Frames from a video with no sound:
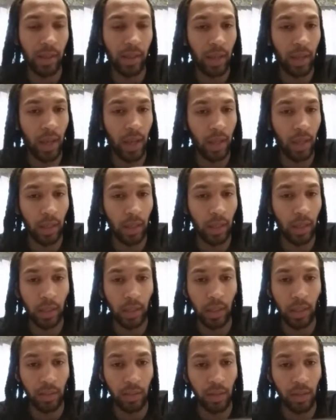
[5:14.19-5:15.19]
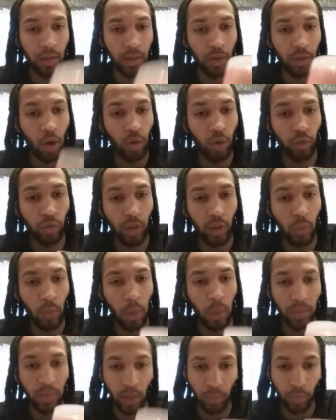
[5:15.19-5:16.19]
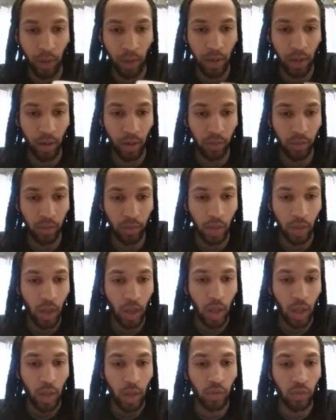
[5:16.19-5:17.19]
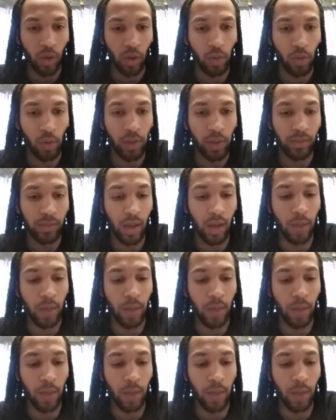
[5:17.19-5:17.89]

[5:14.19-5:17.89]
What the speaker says: Like it goes really well with other products. So it's